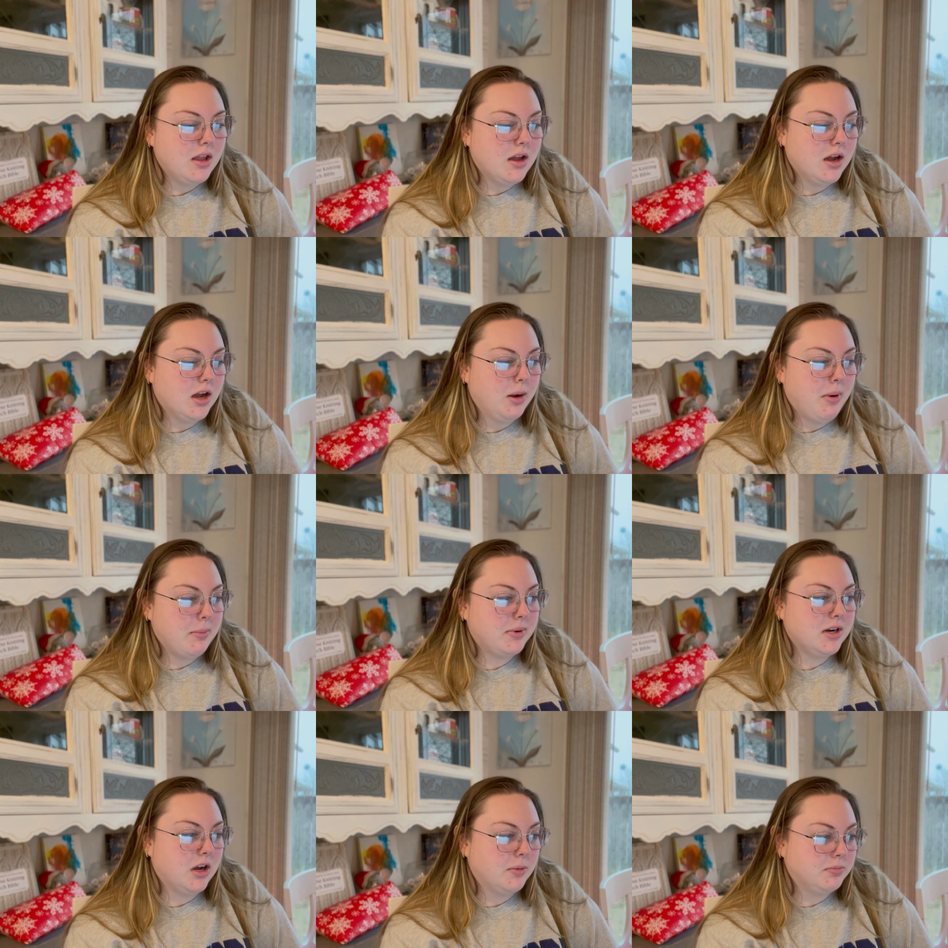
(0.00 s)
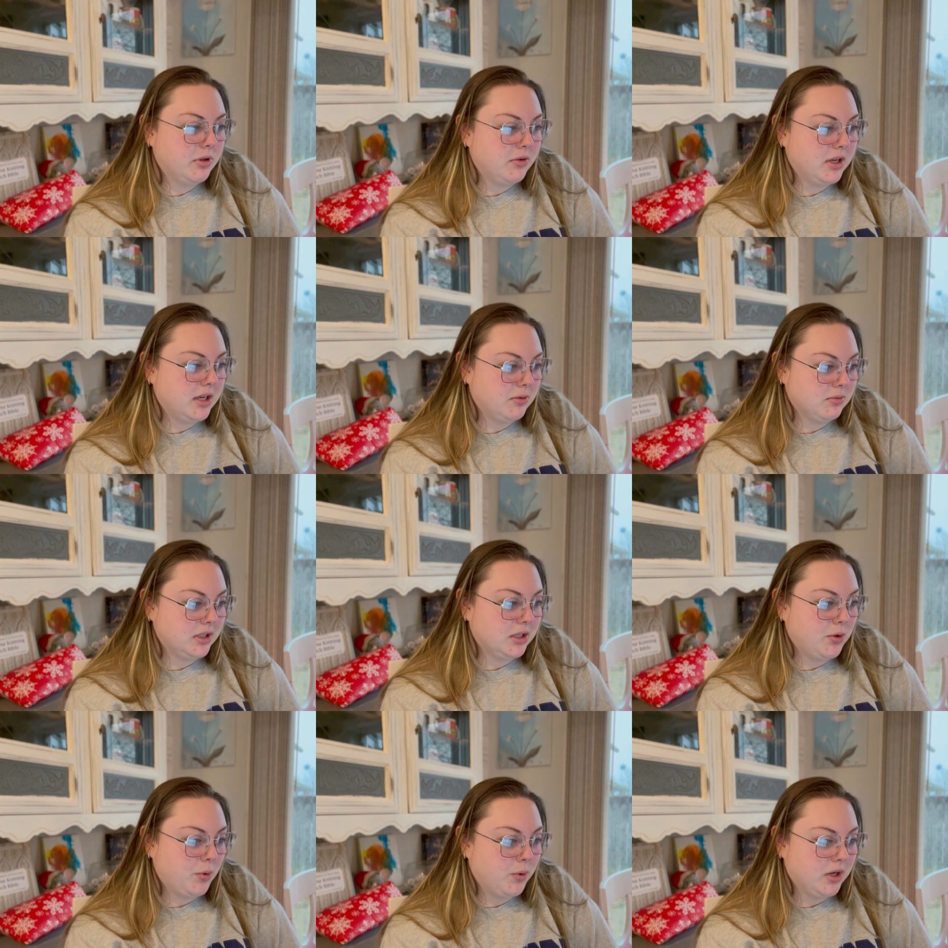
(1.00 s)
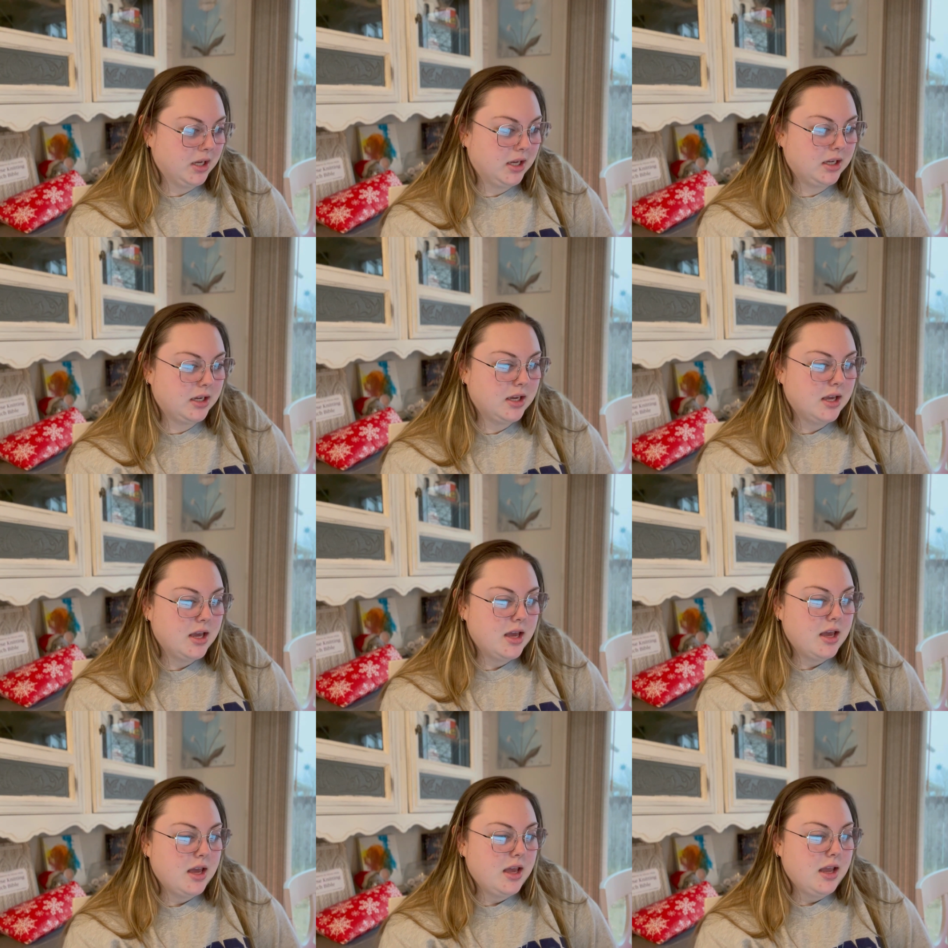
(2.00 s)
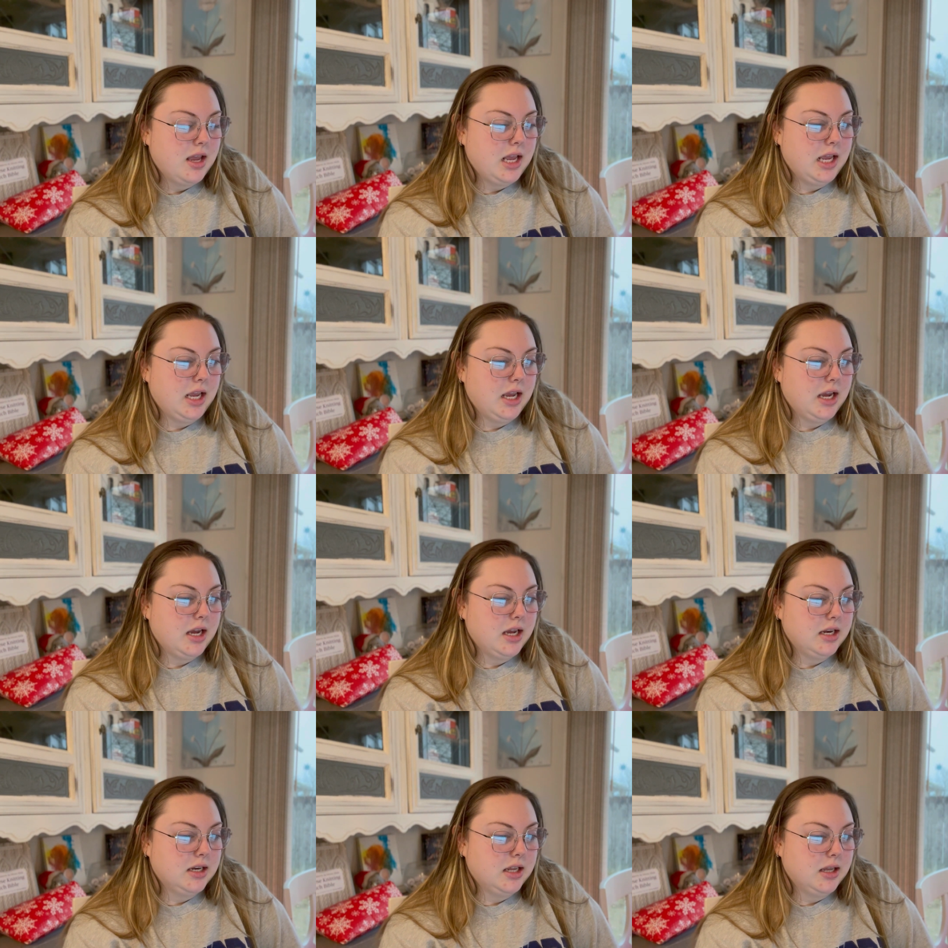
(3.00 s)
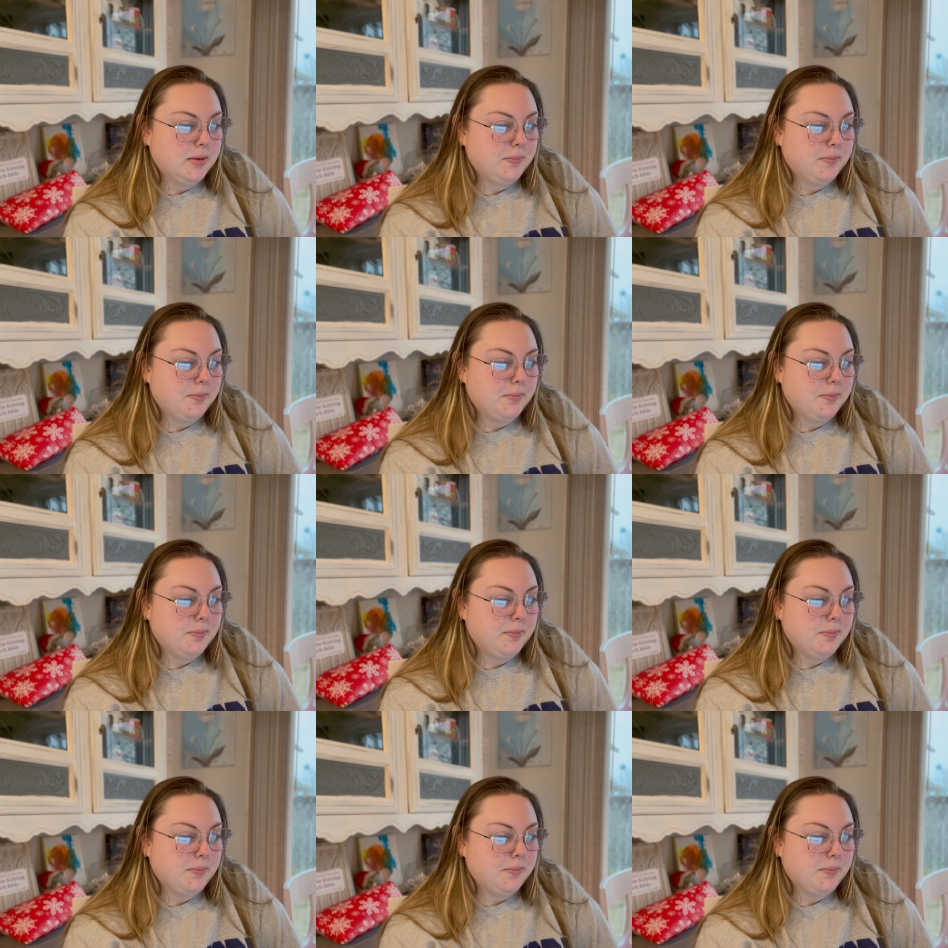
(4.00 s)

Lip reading: I'm gonna upload it really quick. And